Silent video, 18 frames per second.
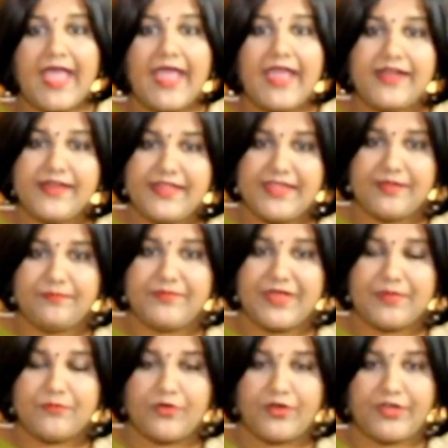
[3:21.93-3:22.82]
and keep
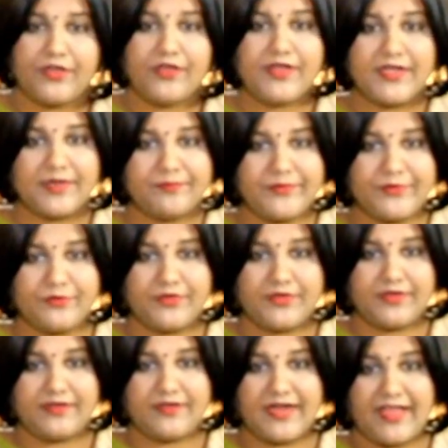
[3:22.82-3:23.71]
them on your
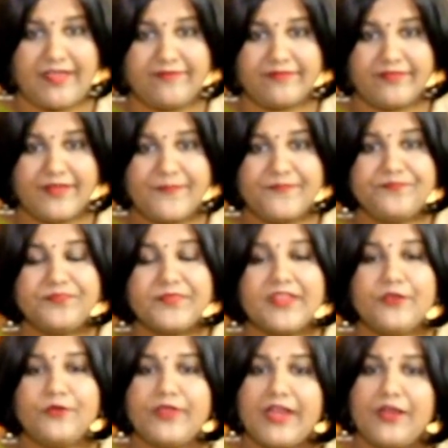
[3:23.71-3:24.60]
computer drive.
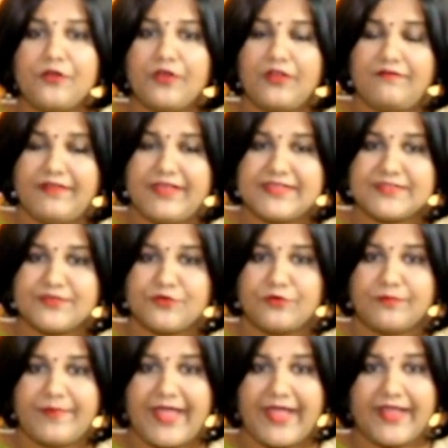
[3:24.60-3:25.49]
You can always
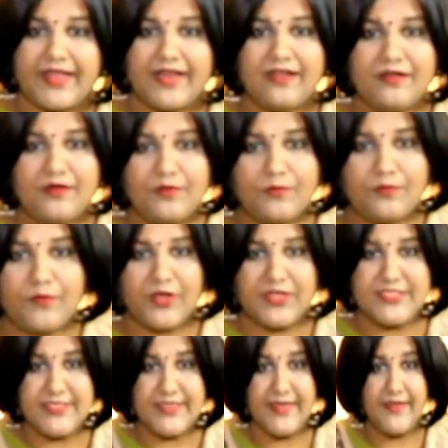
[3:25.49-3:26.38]
go back and
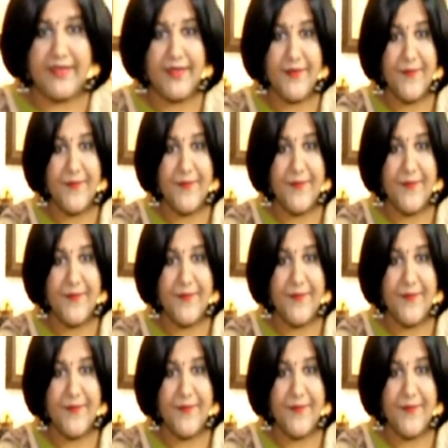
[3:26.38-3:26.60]
watch it.